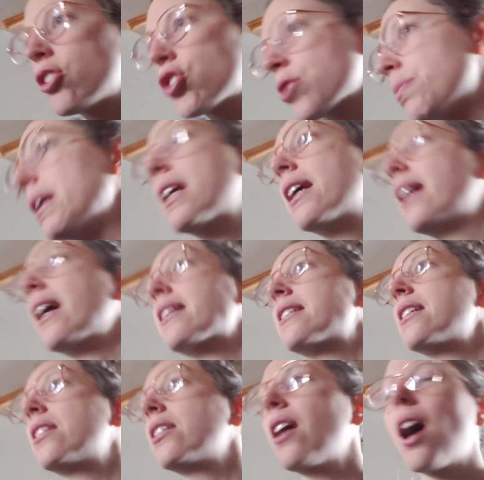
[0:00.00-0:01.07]
just be
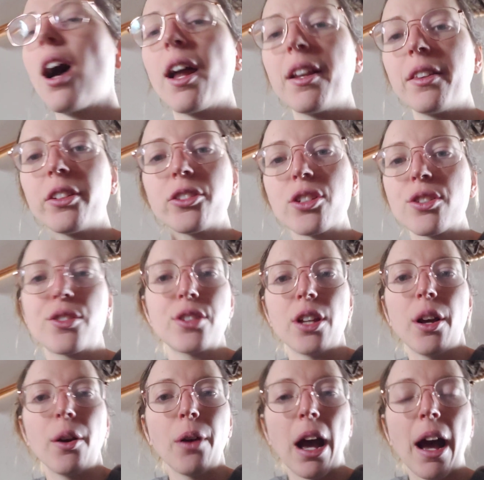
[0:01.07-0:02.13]
connected to God, and they're just,
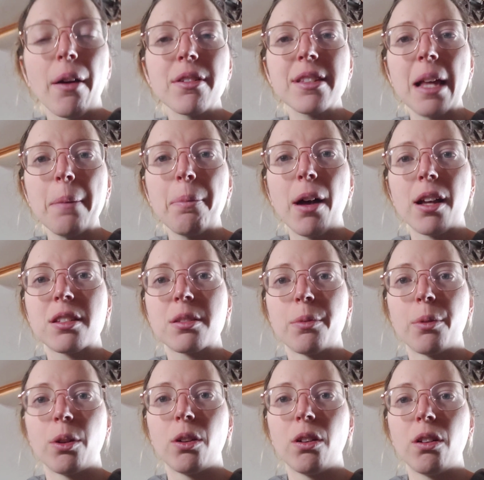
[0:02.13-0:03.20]
how is that
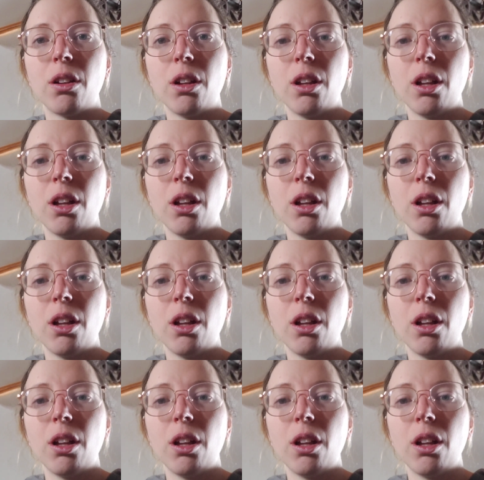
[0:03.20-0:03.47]
possible?